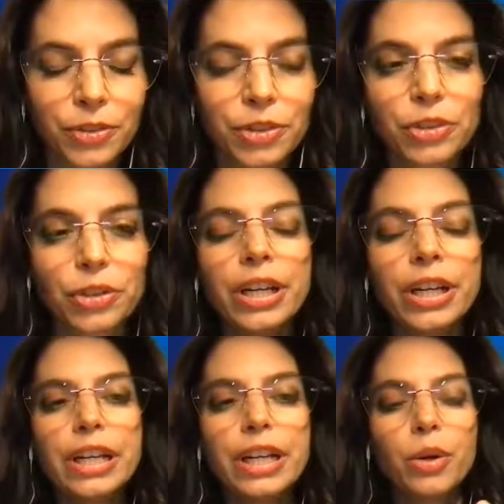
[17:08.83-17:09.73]
So
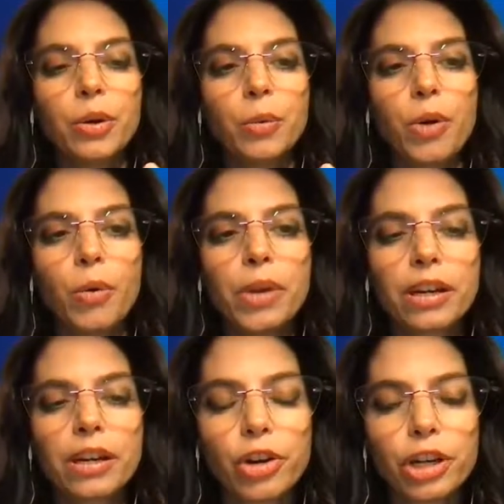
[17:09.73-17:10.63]
what we are
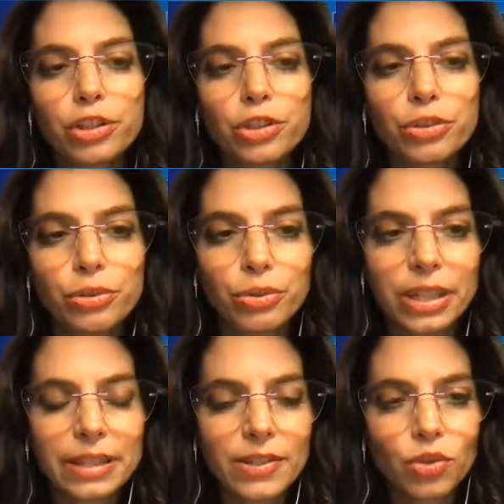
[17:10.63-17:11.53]
going to do
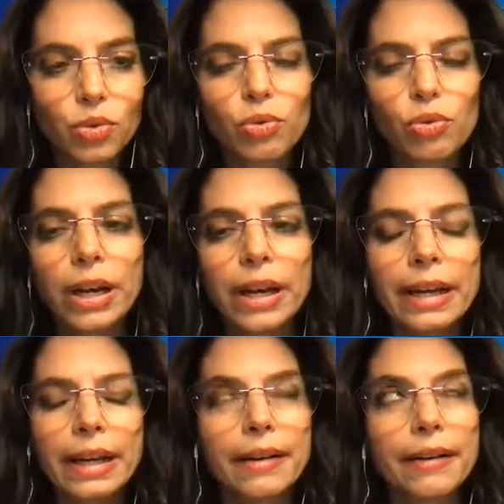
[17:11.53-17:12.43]
is to
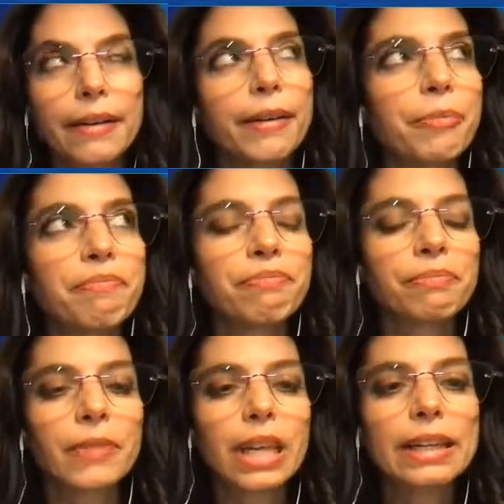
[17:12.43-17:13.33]

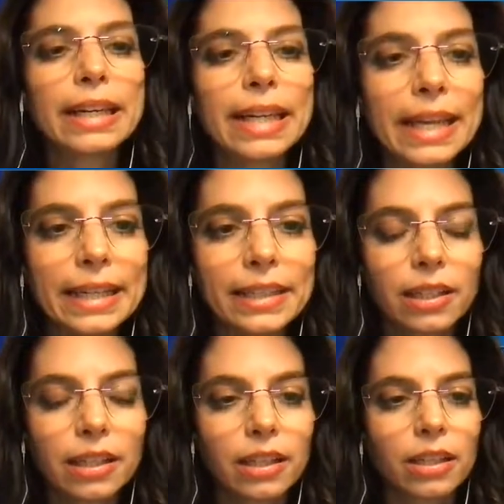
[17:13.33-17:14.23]
create
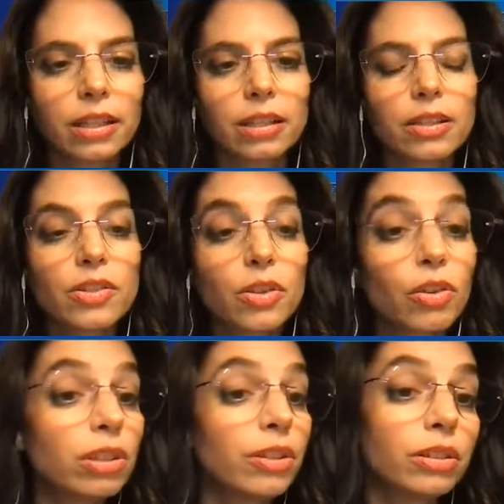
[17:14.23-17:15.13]

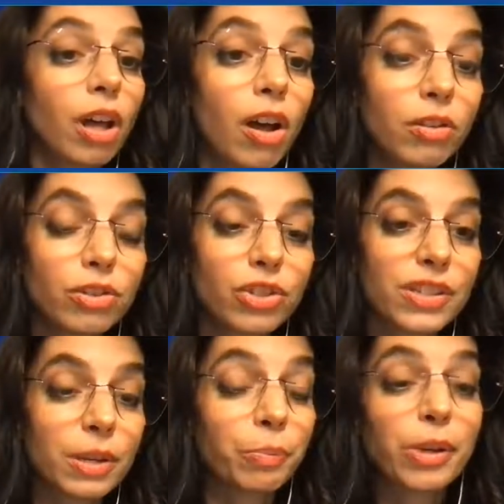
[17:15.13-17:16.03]
so-called ontologies
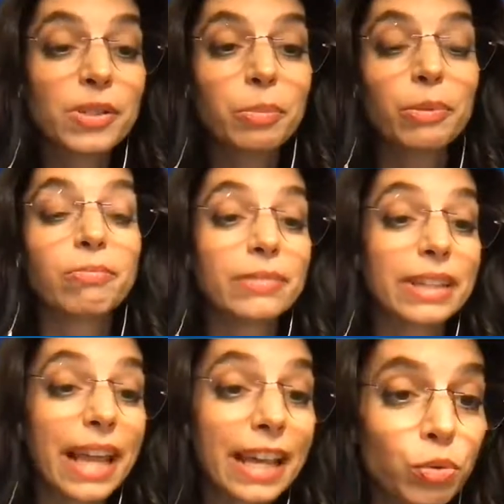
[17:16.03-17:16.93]
and possible
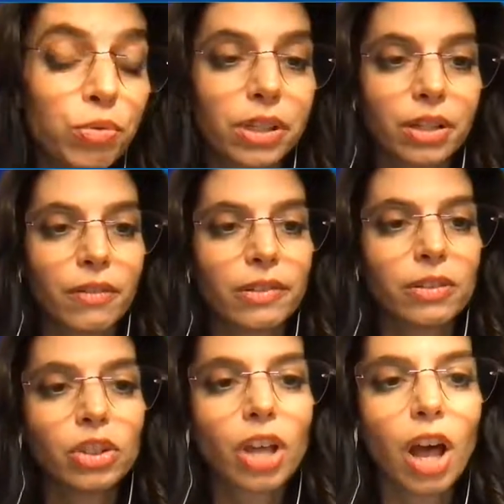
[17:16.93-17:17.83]
network of
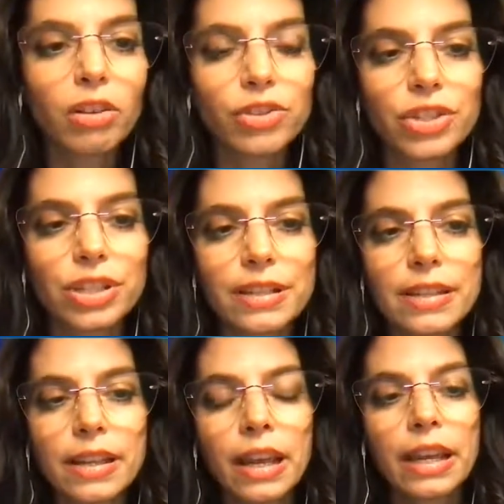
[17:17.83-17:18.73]
ontologies
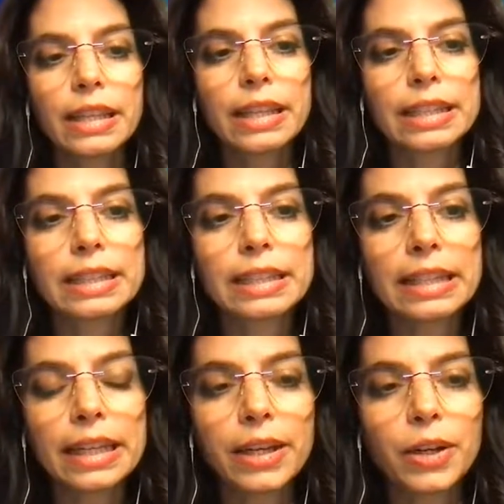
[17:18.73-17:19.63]

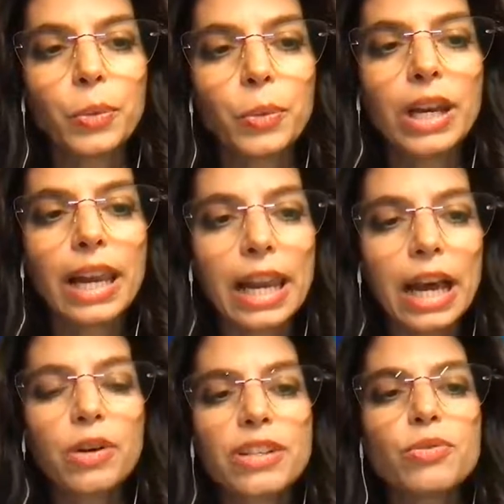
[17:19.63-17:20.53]
that will allow
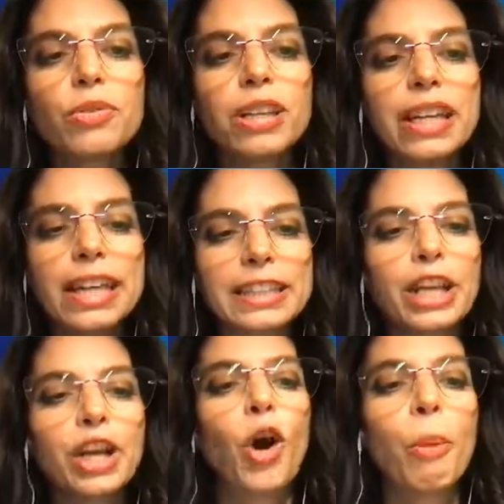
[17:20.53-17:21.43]
us to create a
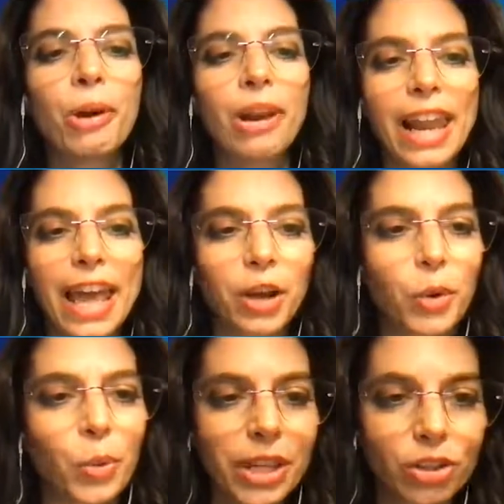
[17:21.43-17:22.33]
common
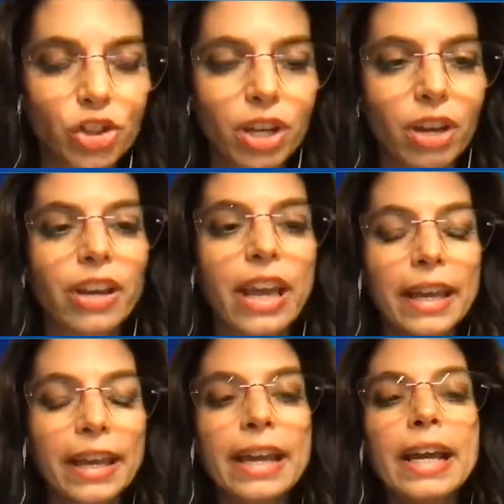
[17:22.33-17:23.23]
language, okay?